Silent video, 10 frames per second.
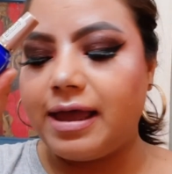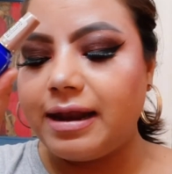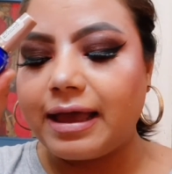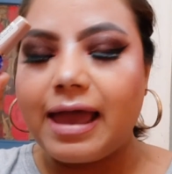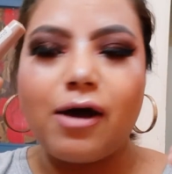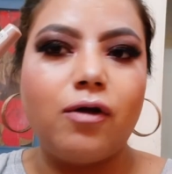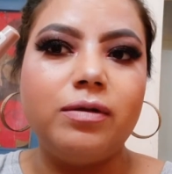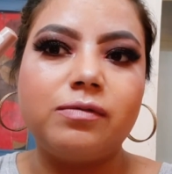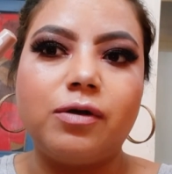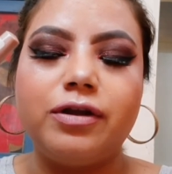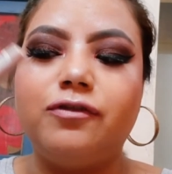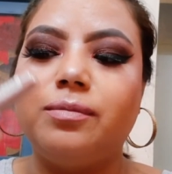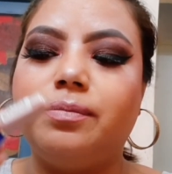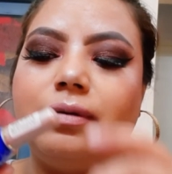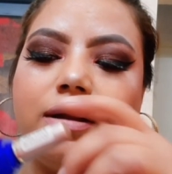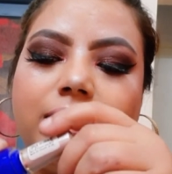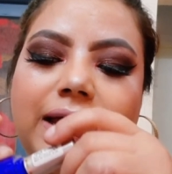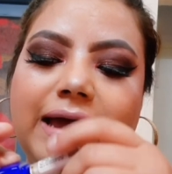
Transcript: Like, I always wanted to, like,